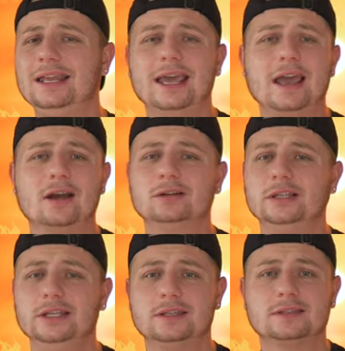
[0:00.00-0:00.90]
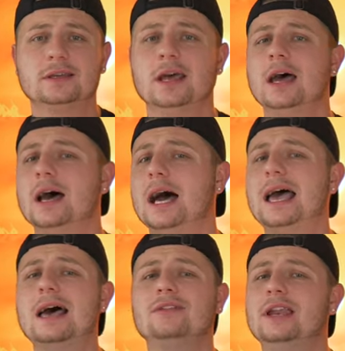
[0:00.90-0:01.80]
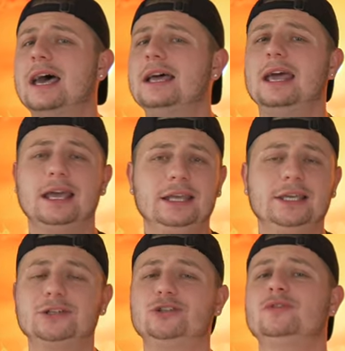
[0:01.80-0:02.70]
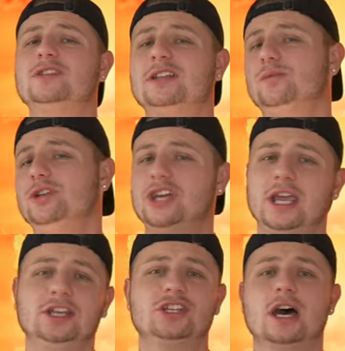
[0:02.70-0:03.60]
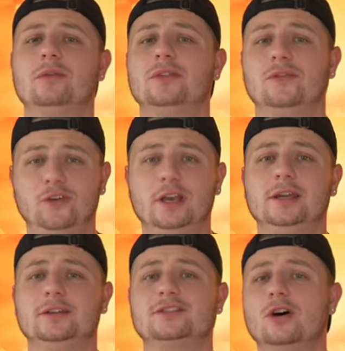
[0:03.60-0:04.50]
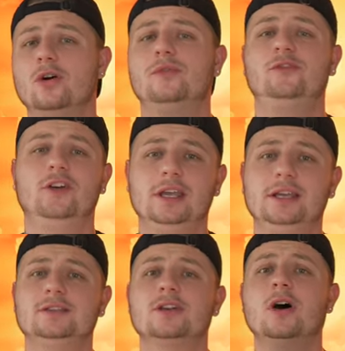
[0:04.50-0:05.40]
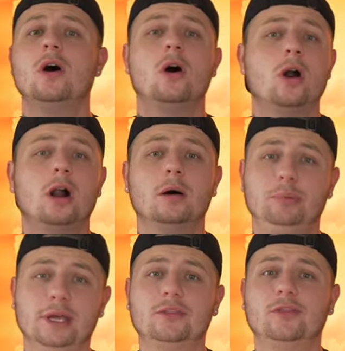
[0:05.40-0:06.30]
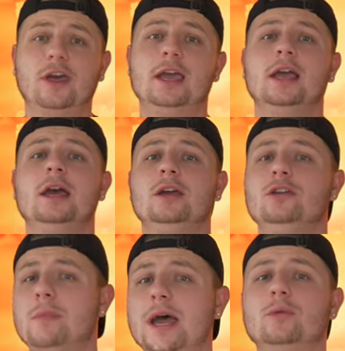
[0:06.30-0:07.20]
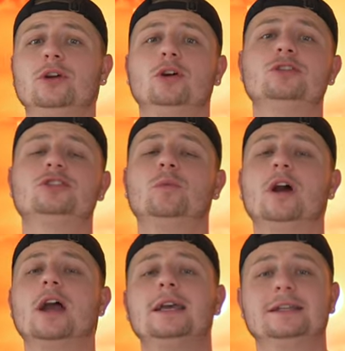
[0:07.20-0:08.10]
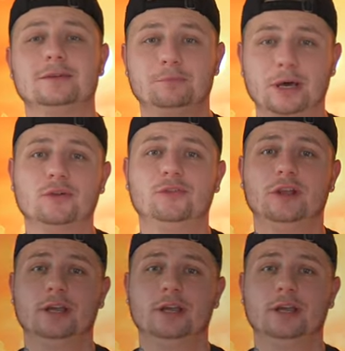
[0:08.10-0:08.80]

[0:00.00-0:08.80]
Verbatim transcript: any air leaks I haven't had any issues since we changed out the fittings. So fittings are a big thing. You might want to go somewhere and get some better